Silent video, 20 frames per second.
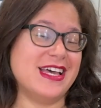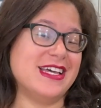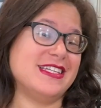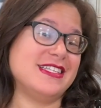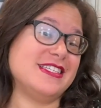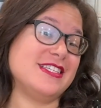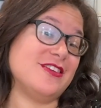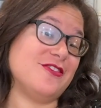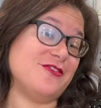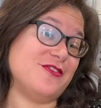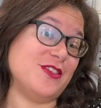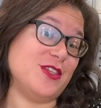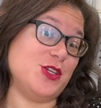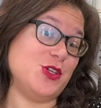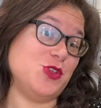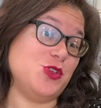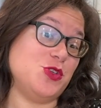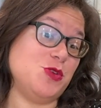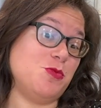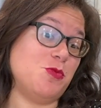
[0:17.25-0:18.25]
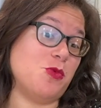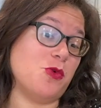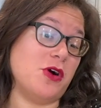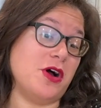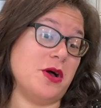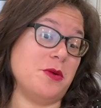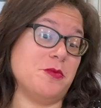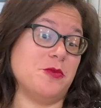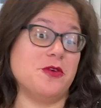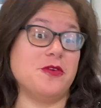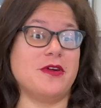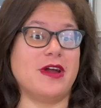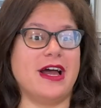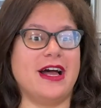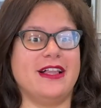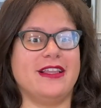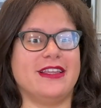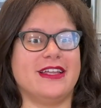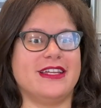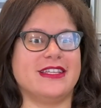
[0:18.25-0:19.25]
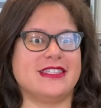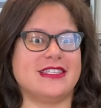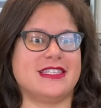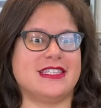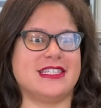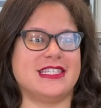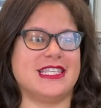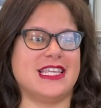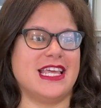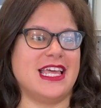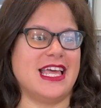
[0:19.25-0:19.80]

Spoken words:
Tiffany DuBois-Morales.